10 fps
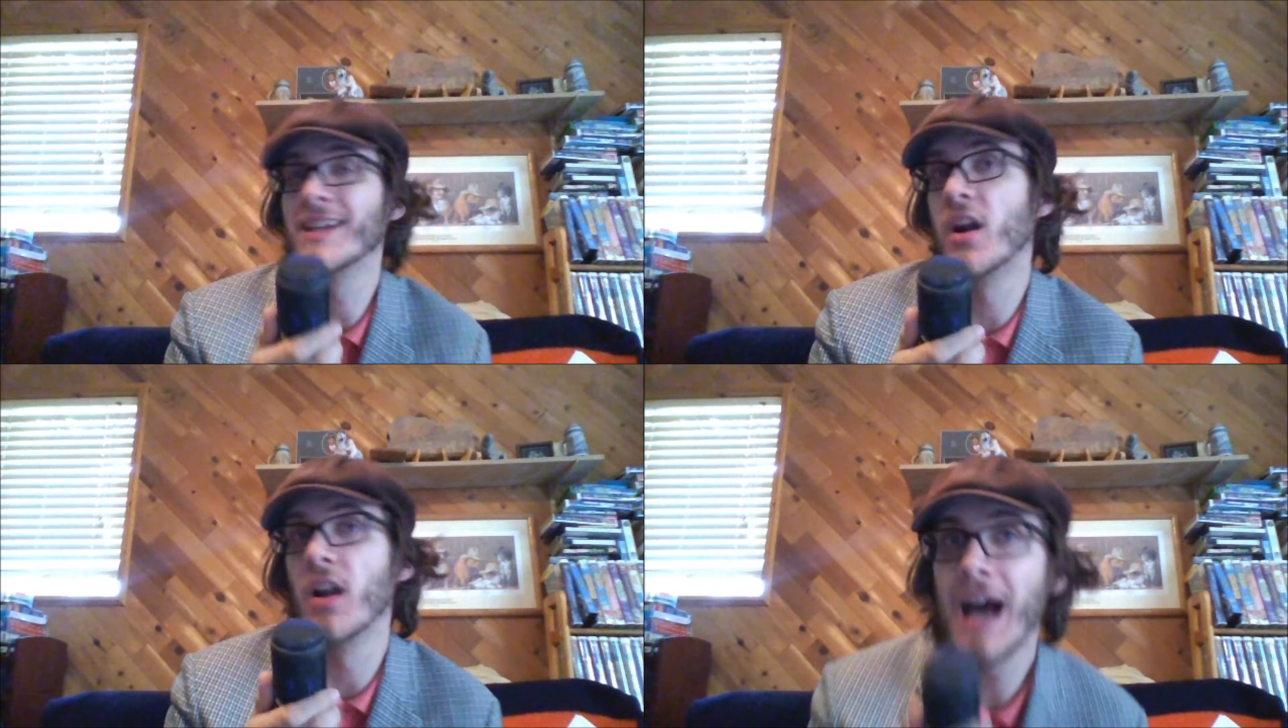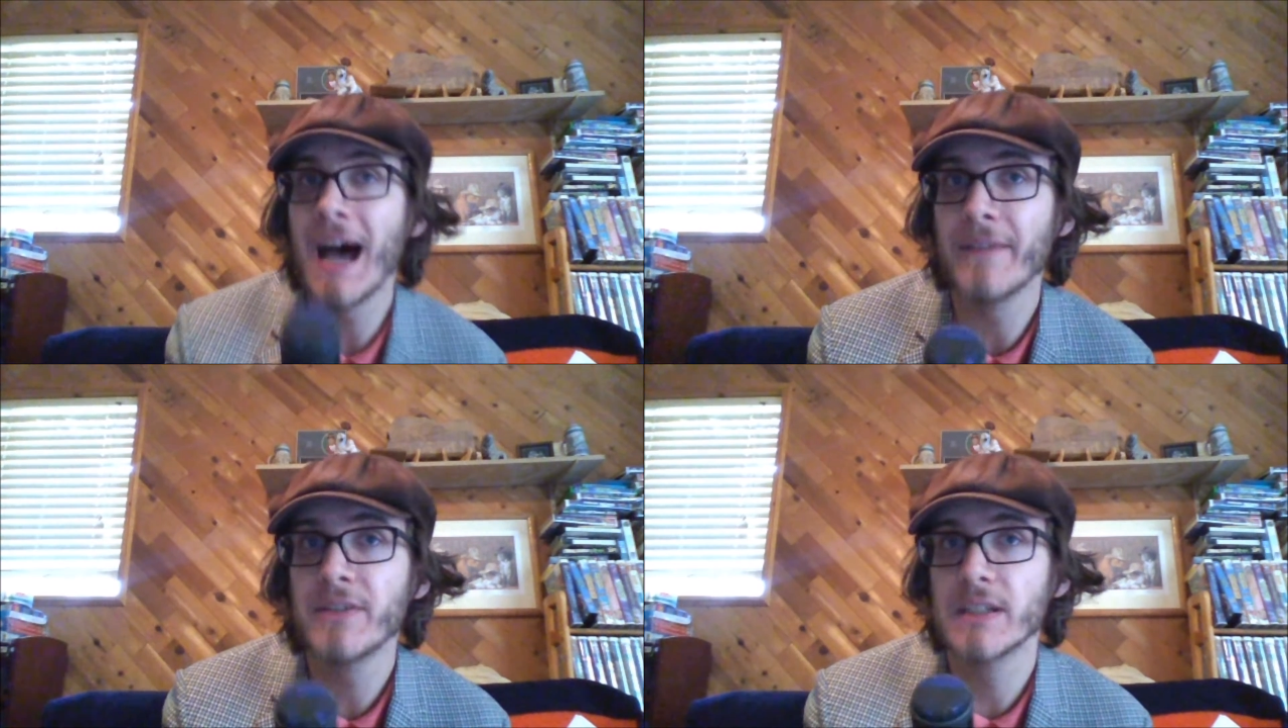in our
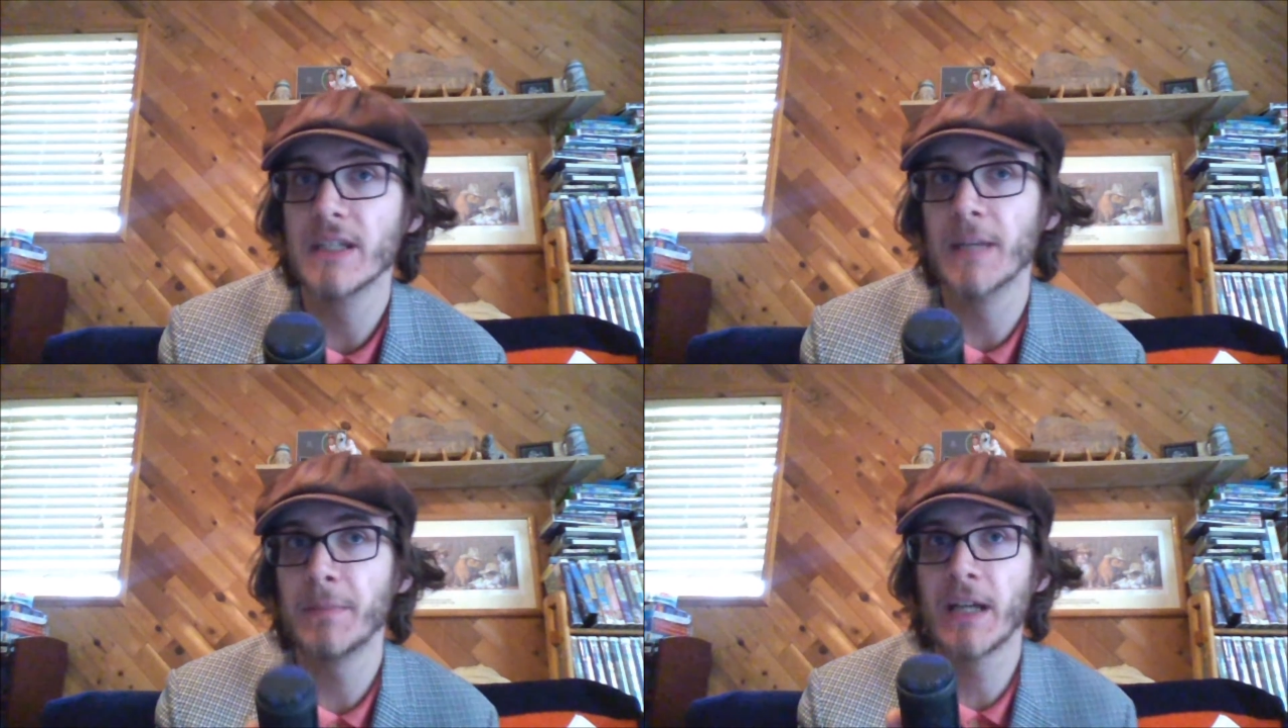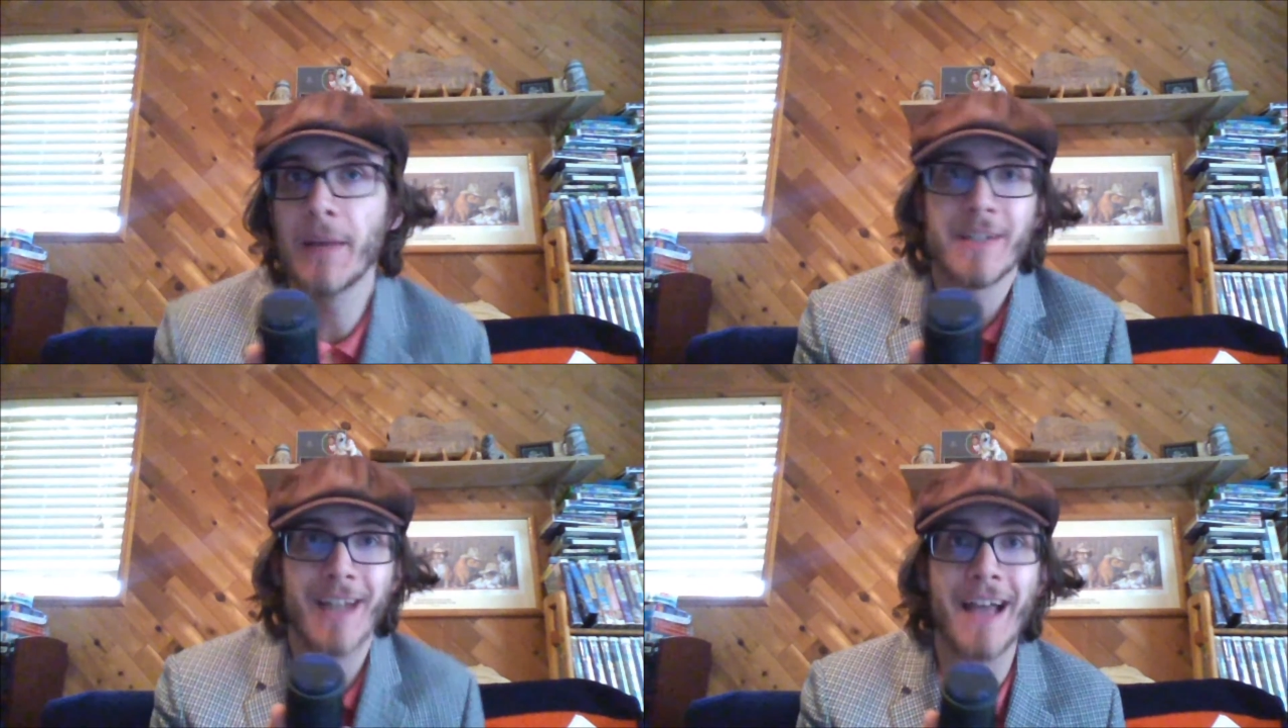lives, it
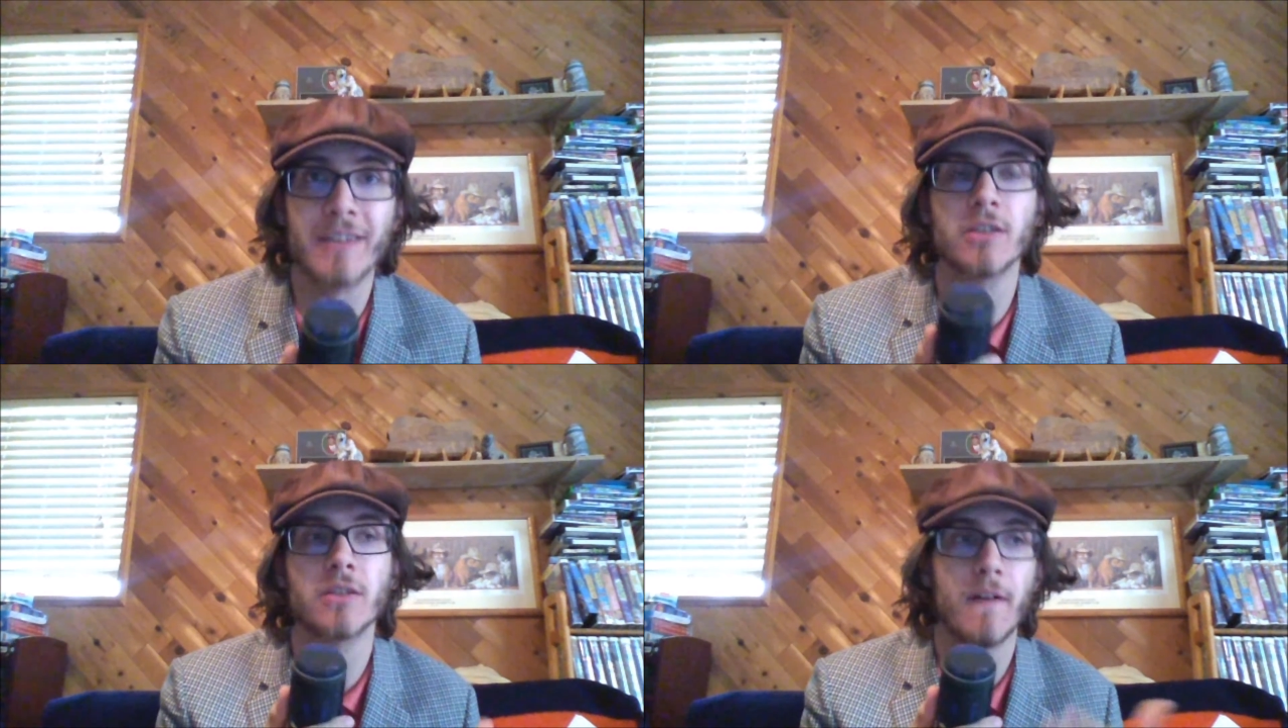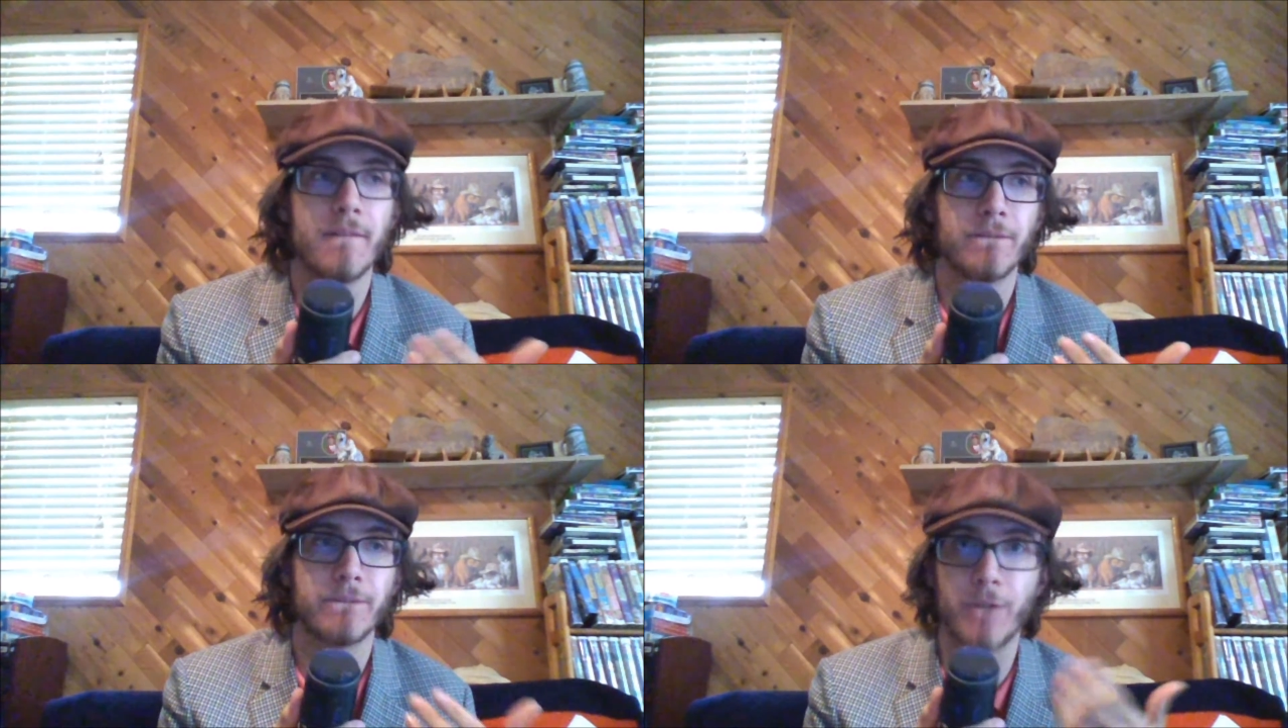becomes an idol, a
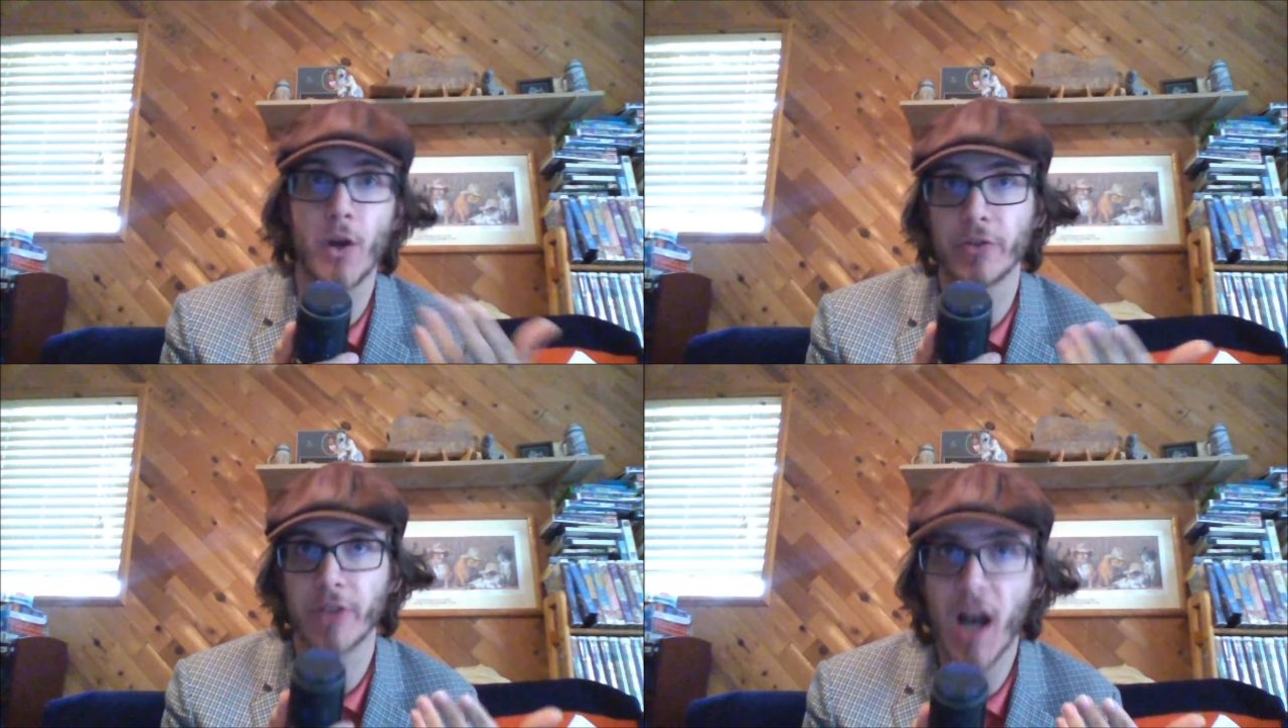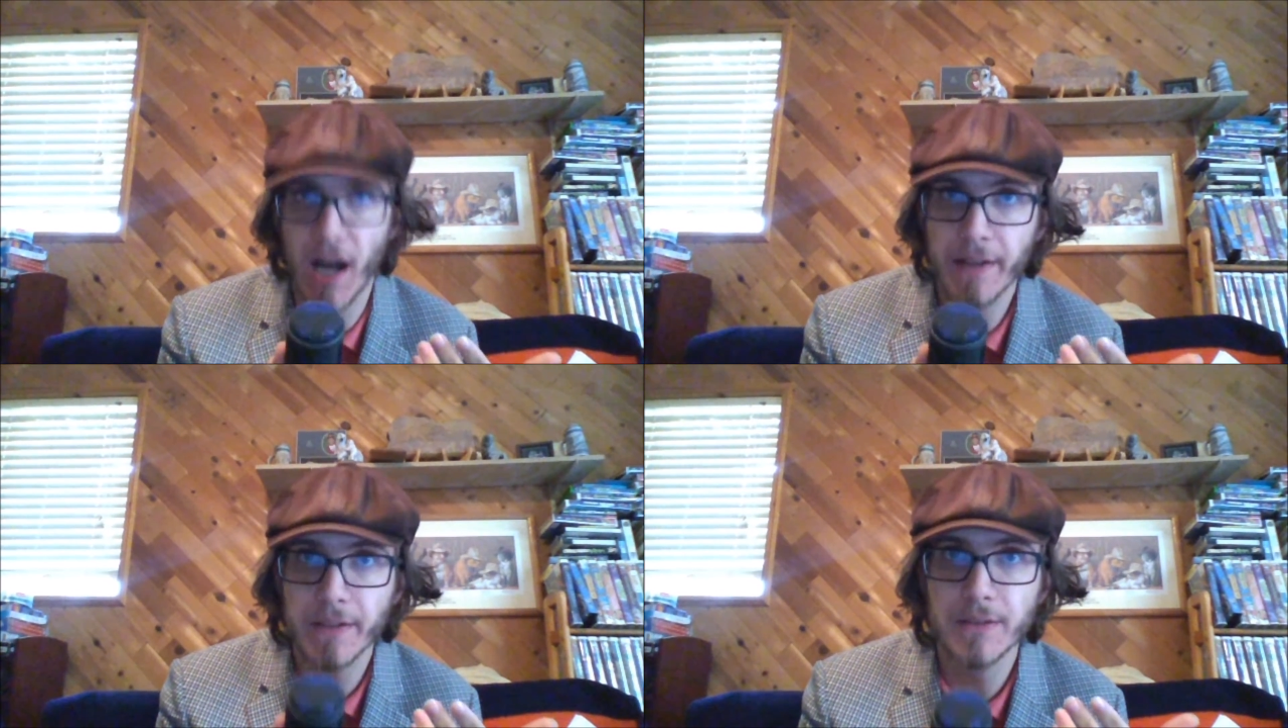false
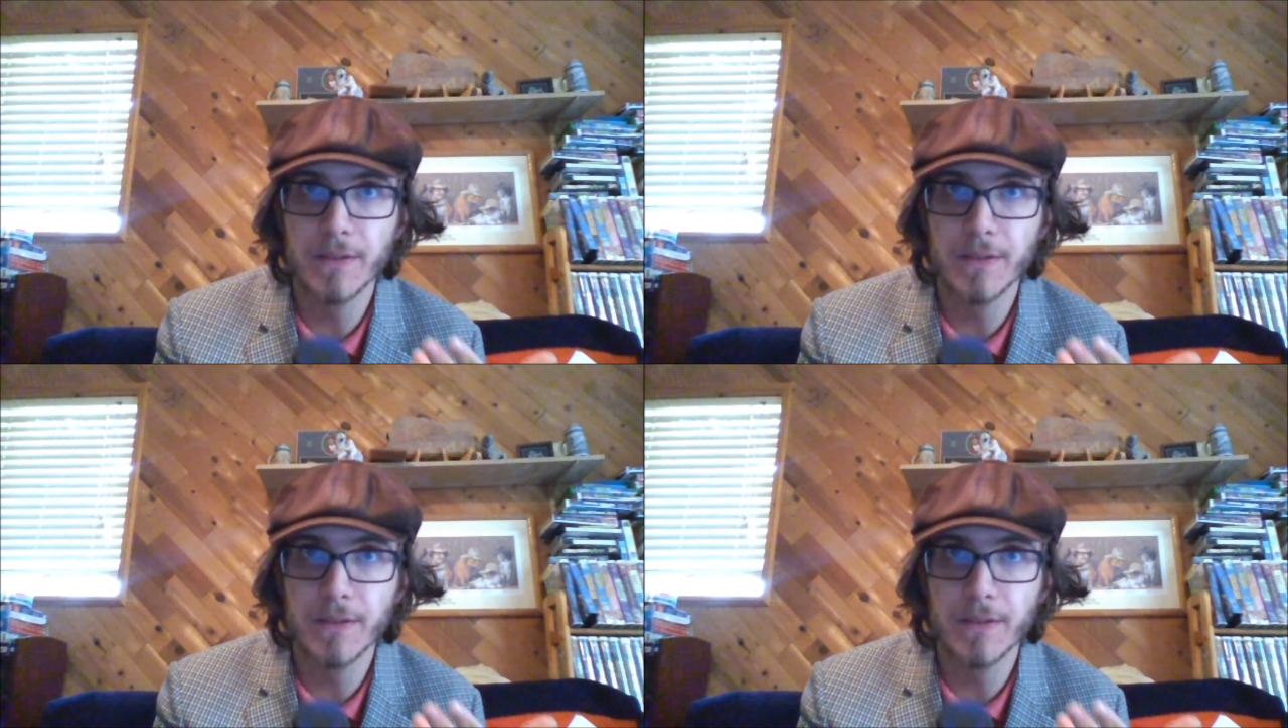god.